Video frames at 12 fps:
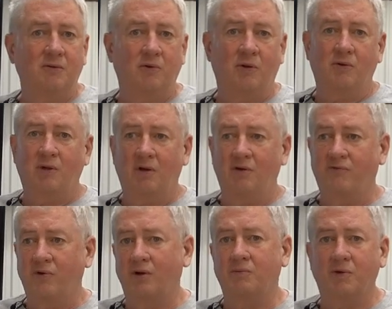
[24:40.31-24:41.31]
whether we're going to
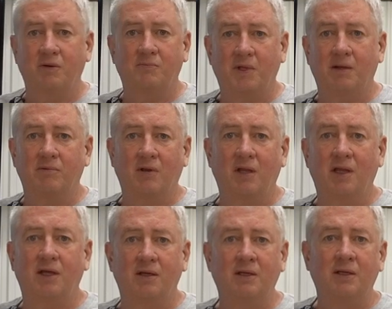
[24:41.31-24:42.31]
divert, we're going to be able to
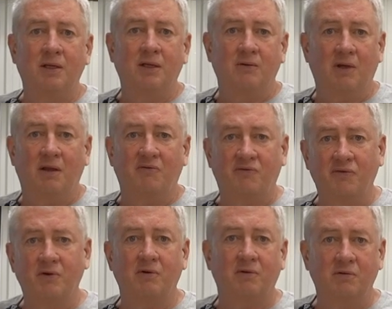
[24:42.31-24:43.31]
land, we're going to have the
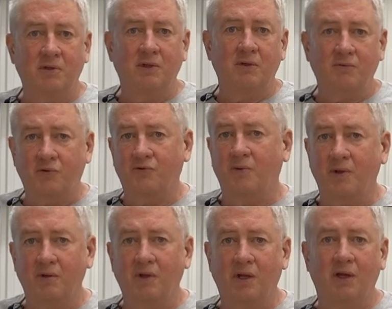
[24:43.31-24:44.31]
fuel, what's the
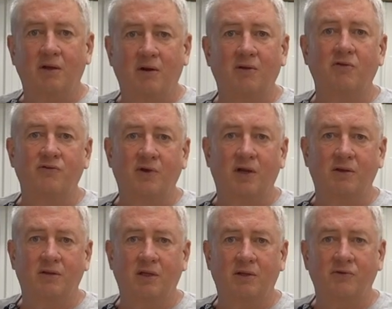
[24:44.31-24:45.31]
weather like, all those kind of
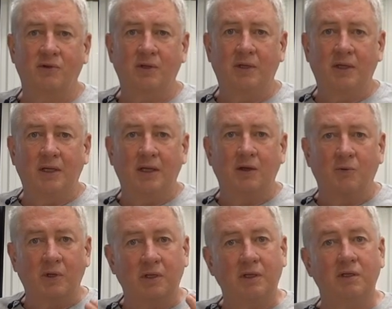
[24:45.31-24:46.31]
things.
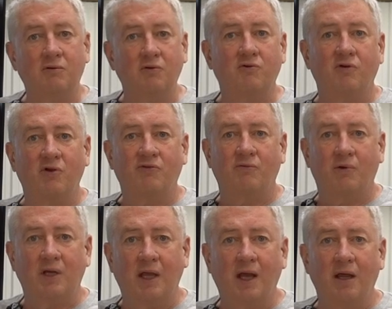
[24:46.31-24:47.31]
We need to address the
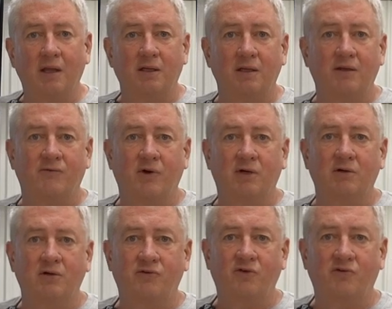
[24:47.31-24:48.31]
reality of our
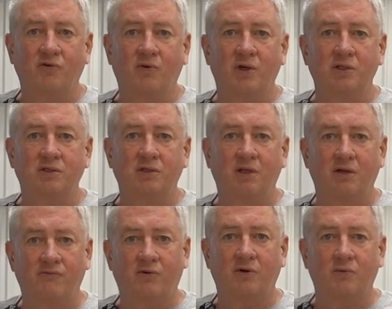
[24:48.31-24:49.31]
current situation and
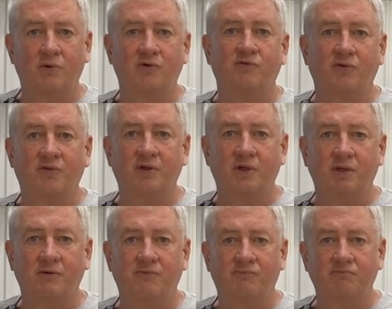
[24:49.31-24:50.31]
avoid wishful
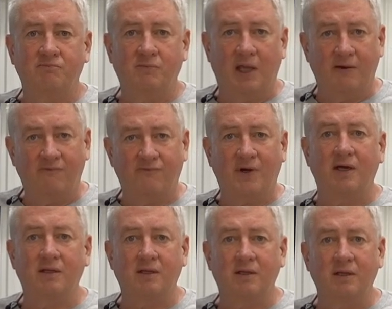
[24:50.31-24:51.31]
thinking. And
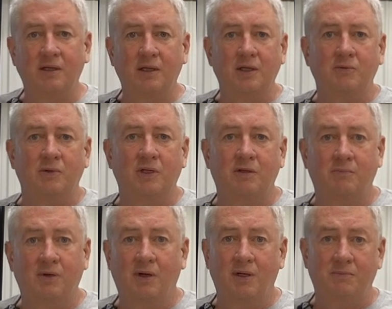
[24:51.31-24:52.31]
finally, we need
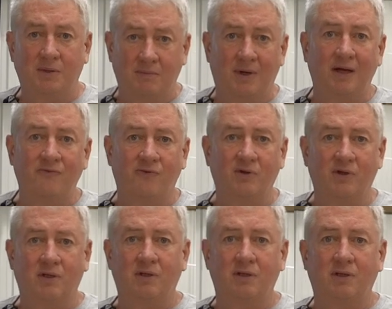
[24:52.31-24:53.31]
to be mindful
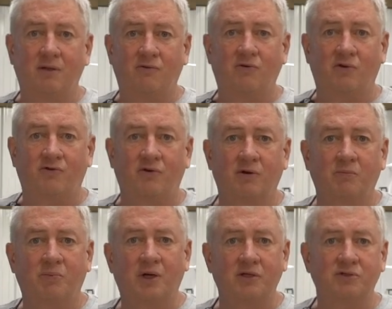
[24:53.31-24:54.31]
again of the external
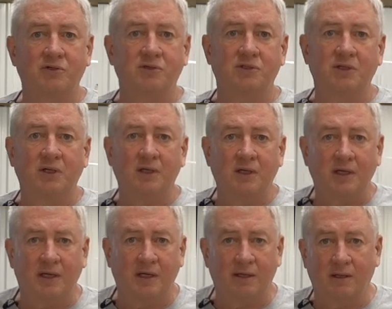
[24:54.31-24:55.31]
pressures
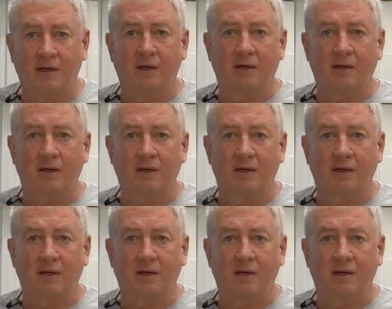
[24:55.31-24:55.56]
and